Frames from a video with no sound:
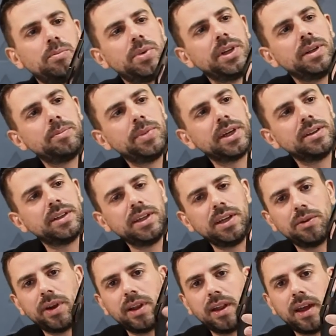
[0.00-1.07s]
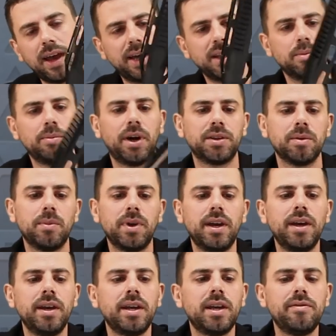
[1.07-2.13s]
Picatinny rail at the bottom,
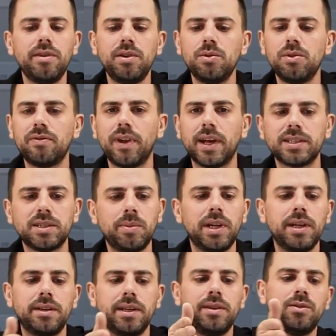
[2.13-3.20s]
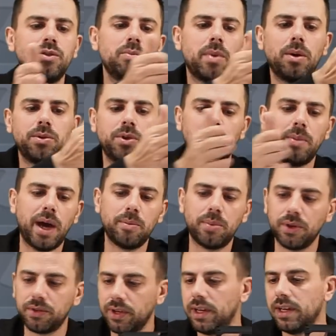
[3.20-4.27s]
giving you the flexibility to mount your
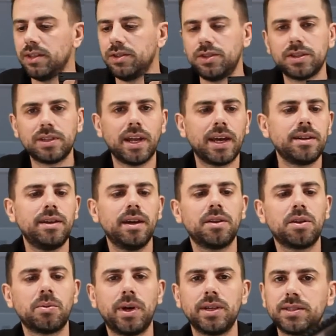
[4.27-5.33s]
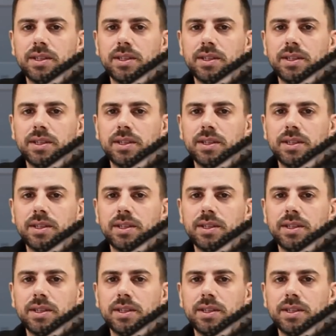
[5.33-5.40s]
bipod just like the other ones,